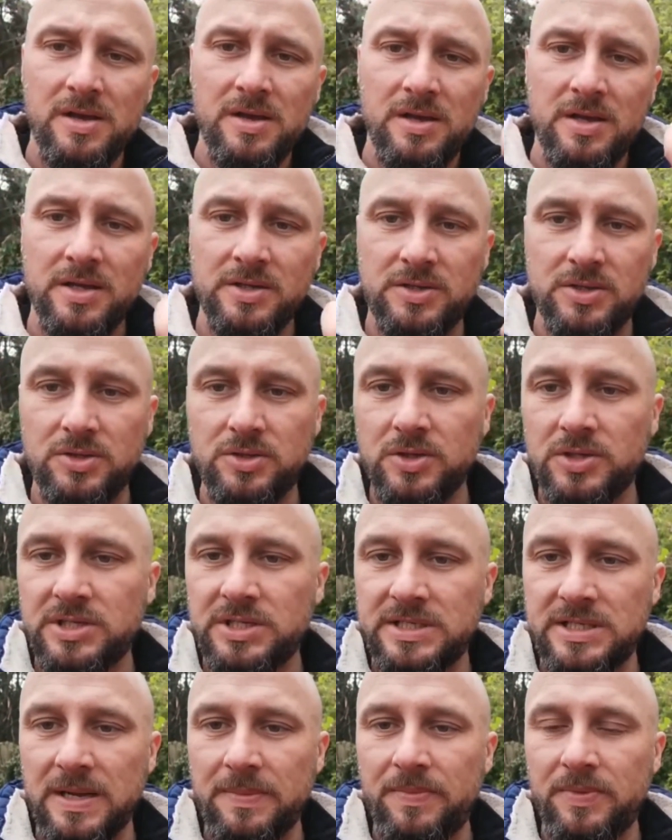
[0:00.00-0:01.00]
is to just
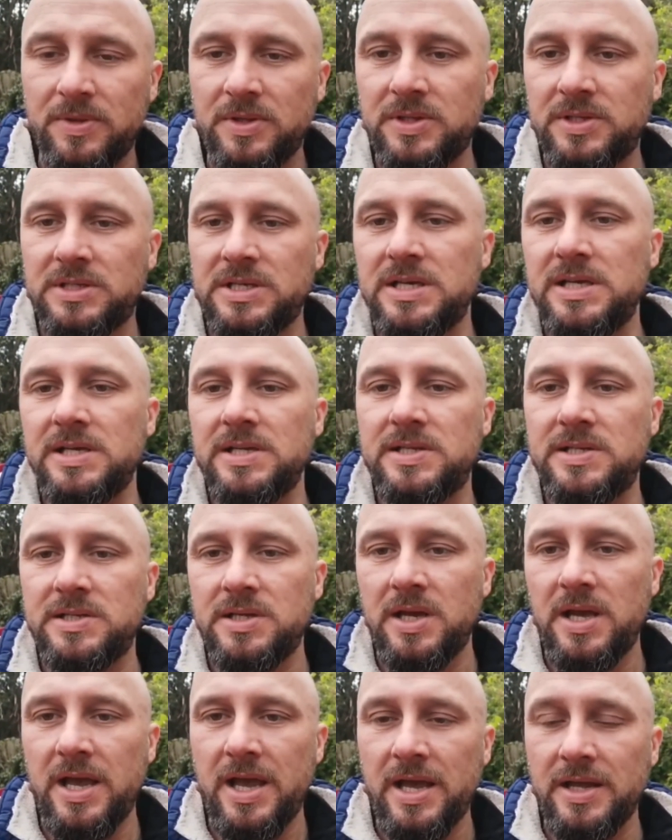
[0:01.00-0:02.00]
snap the seeds
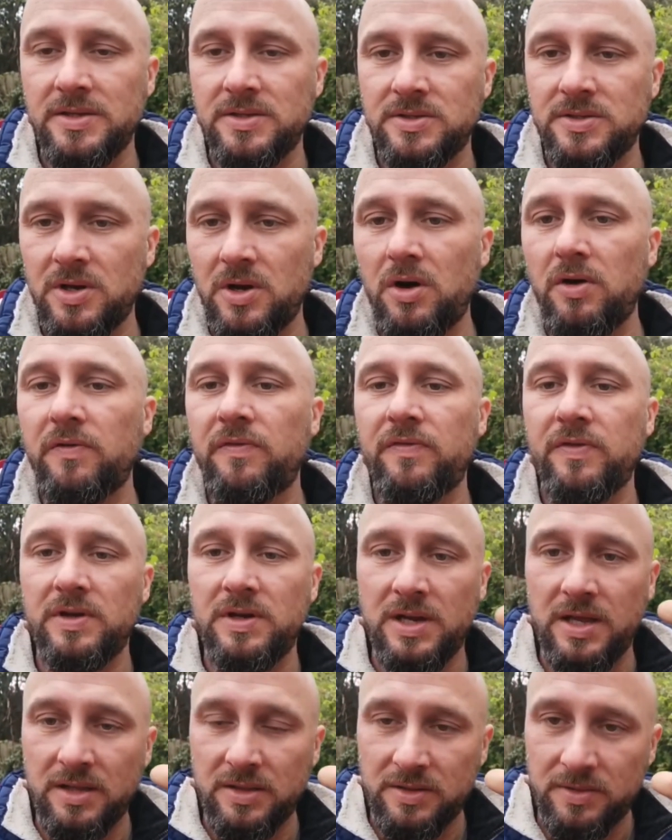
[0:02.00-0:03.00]
heads off and
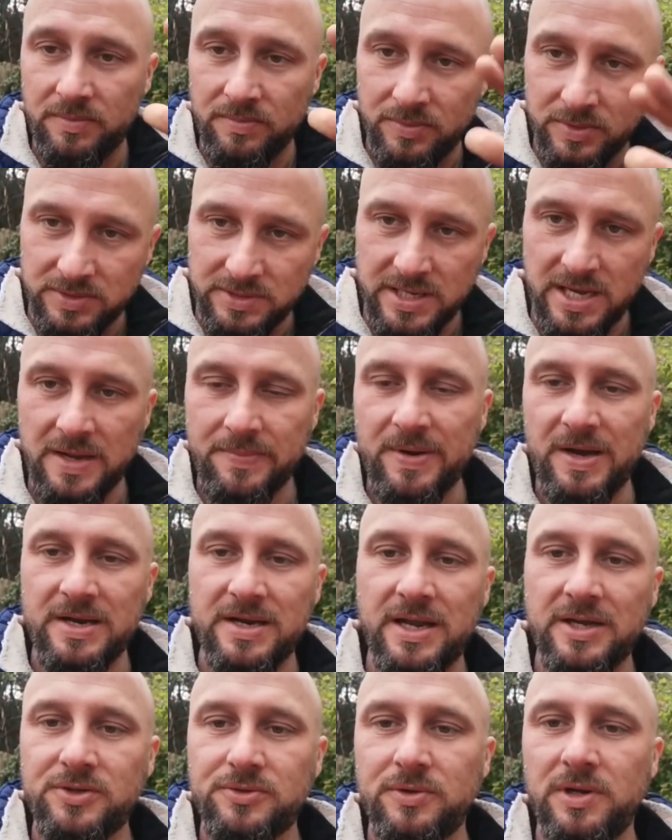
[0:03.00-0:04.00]
let them die back
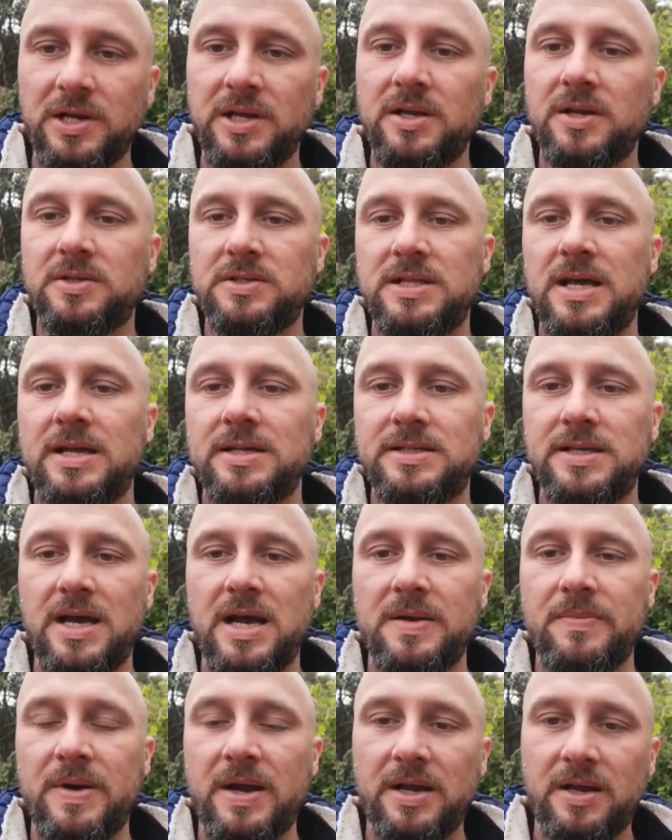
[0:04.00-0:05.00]
naturally, and it's that
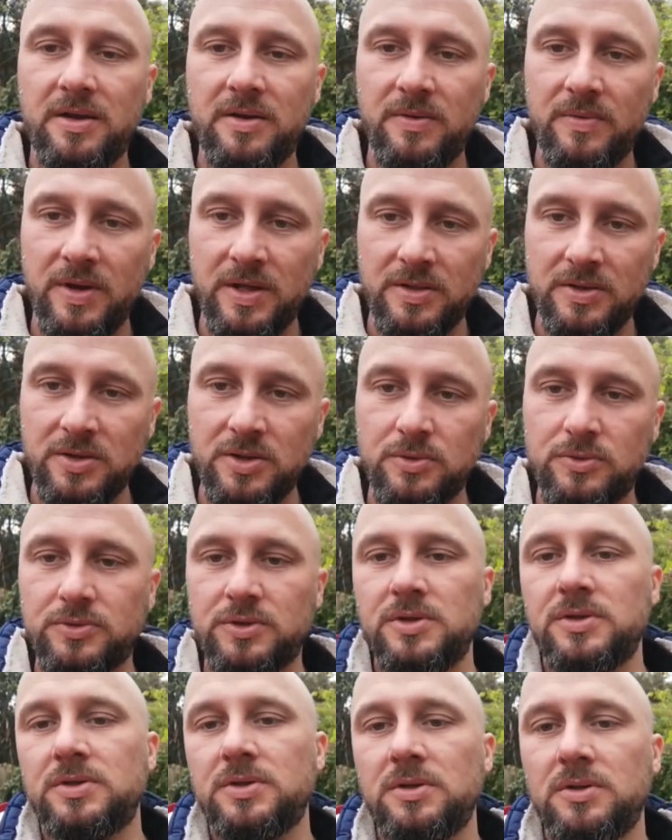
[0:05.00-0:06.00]
dieback where the
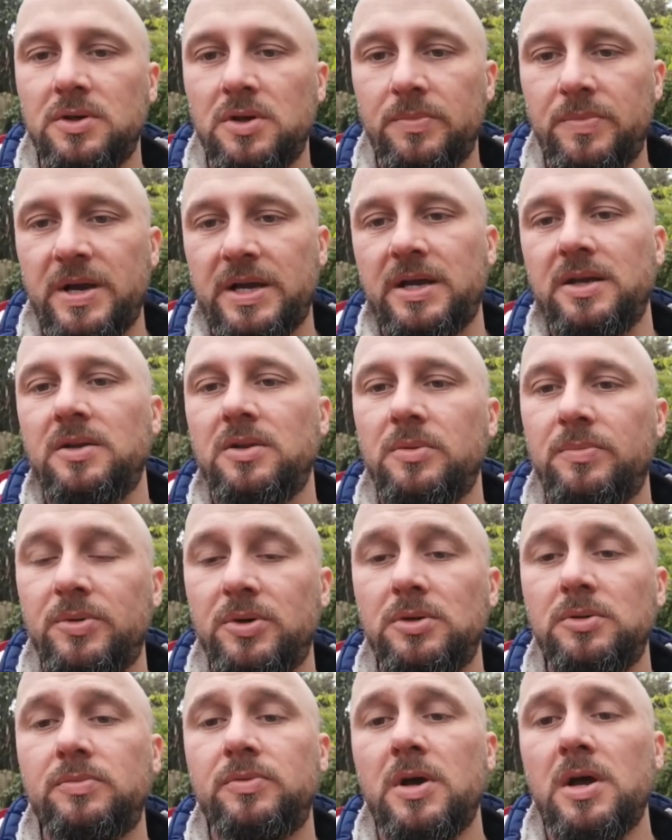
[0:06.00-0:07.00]
nutrients will go back into the
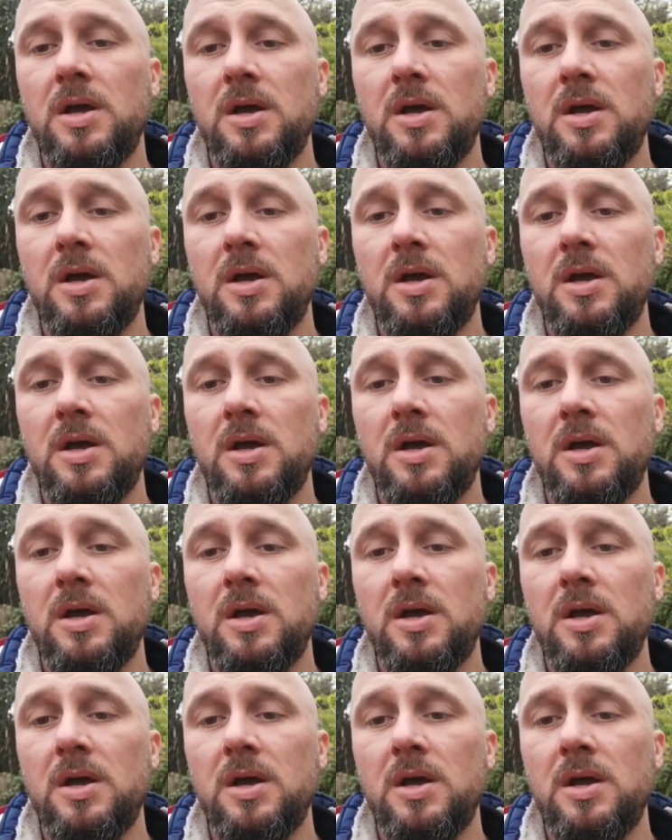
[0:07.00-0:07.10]
bulb